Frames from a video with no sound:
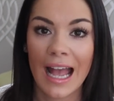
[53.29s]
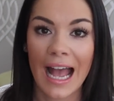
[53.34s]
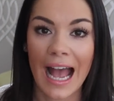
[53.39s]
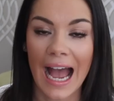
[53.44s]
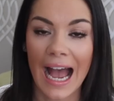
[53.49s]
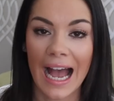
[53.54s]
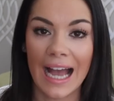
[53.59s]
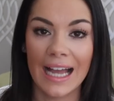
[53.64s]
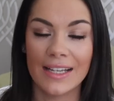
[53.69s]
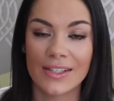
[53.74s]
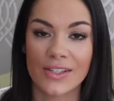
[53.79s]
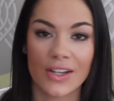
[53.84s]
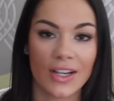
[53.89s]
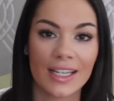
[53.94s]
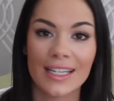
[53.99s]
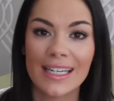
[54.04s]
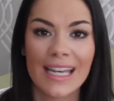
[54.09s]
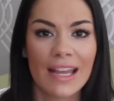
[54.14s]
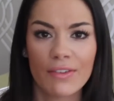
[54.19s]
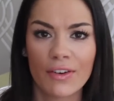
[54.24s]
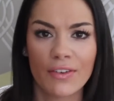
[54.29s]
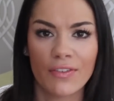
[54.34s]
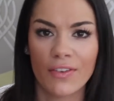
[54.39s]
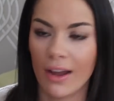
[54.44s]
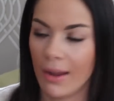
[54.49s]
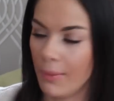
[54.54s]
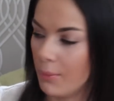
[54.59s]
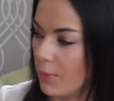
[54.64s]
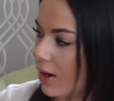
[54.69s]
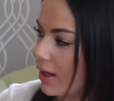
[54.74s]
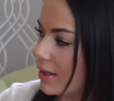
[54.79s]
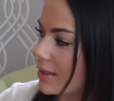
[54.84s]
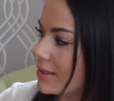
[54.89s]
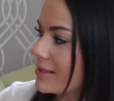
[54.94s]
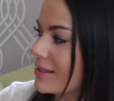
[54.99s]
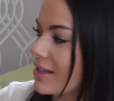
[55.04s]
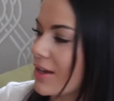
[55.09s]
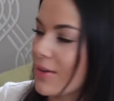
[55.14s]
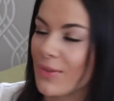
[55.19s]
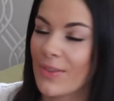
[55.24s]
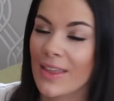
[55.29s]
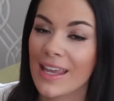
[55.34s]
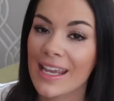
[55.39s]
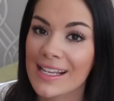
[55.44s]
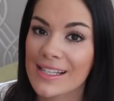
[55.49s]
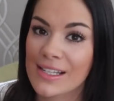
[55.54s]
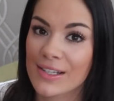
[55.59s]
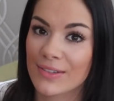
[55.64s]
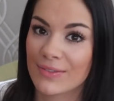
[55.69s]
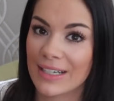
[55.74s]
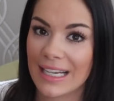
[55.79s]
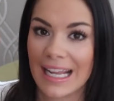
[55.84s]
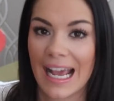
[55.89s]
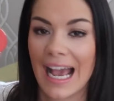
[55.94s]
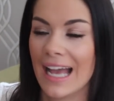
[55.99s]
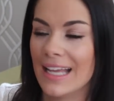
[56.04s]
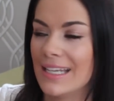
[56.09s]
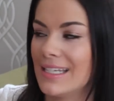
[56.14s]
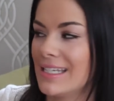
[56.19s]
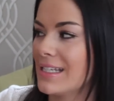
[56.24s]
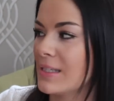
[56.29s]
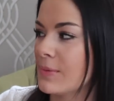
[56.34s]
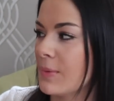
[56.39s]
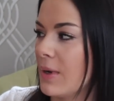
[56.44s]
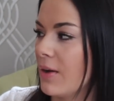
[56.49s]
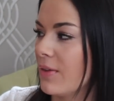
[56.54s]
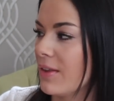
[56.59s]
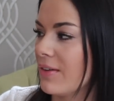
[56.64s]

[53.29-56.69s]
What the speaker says: And I can never find one, so these are really handy as well.